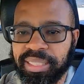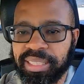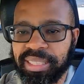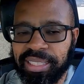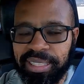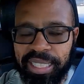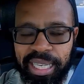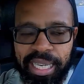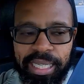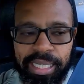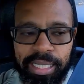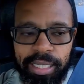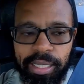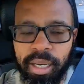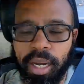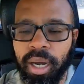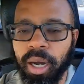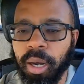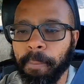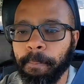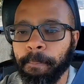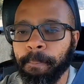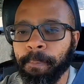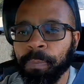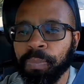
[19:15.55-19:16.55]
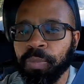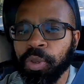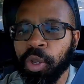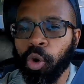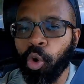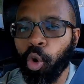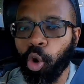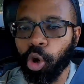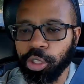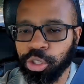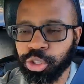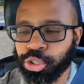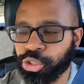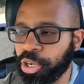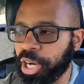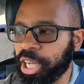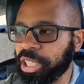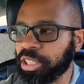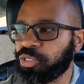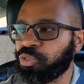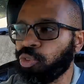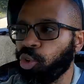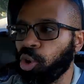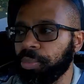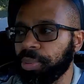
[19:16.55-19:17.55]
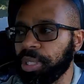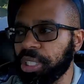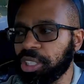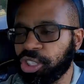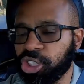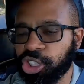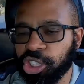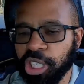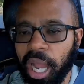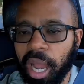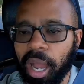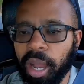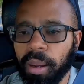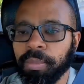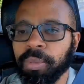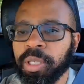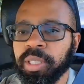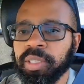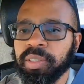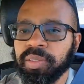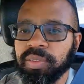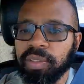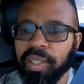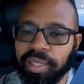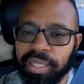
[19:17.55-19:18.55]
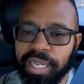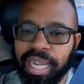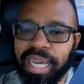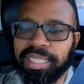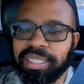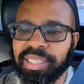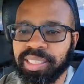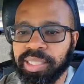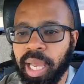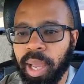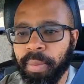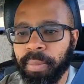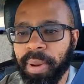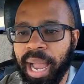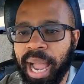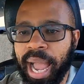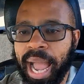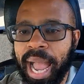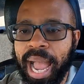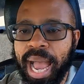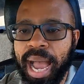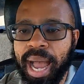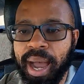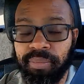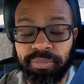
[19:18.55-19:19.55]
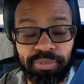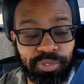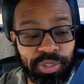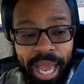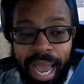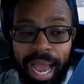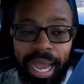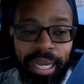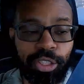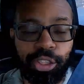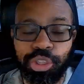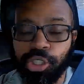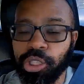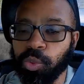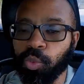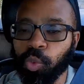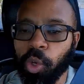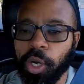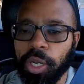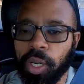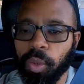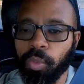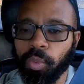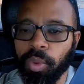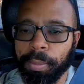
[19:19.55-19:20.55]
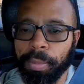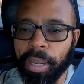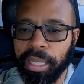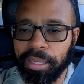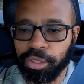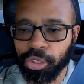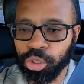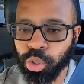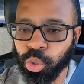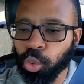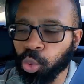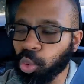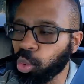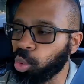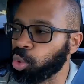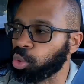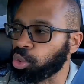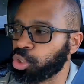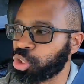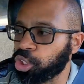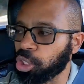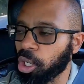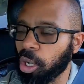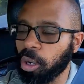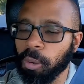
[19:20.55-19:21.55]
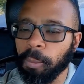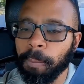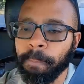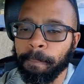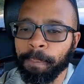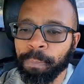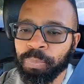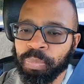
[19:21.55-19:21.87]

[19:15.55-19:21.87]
setting up or transforming the shop, the less time I have actually working with my tools. So